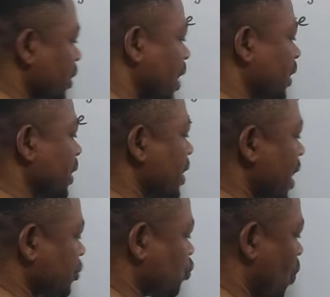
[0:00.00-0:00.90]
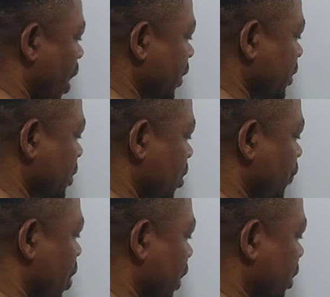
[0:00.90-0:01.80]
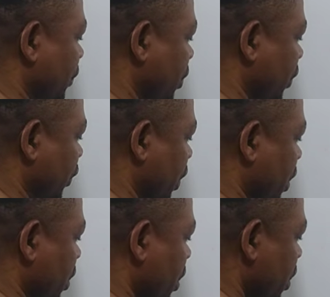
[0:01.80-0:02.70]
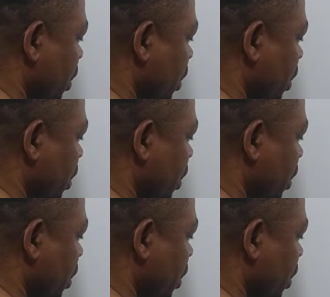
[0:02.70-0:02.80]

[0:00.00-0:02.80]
Now the next one is, if you are given